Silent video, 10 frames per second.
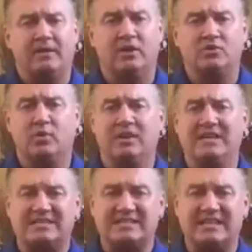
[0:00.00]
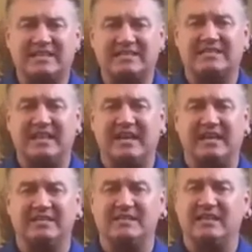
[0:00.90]
There's really 6
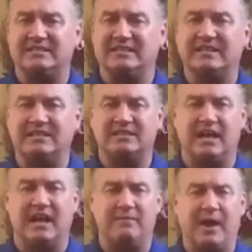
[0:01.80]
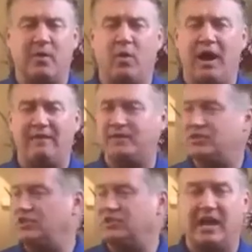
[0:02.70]
things that Denise and I, my wife, and
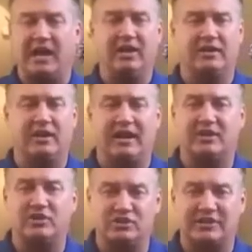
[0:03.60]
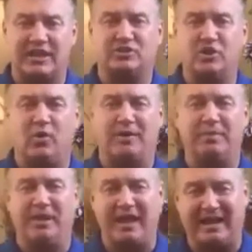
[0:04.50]
she's not here tonight because she's out showing a
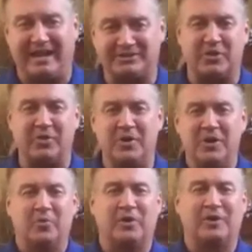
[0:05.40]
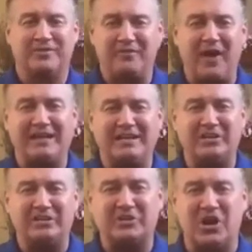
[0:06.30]
plan. So we're
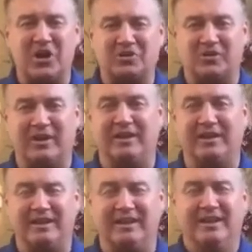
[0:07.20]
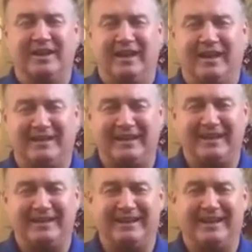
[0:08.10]
dividing and conquering
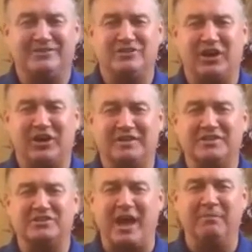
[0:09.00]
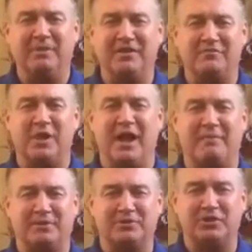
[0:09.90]
and sharing this unbelievable
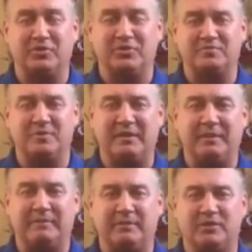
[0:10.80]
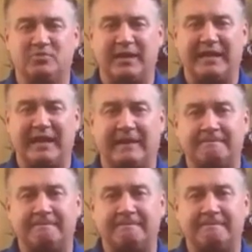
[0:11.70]
opportunity with as many people as we can.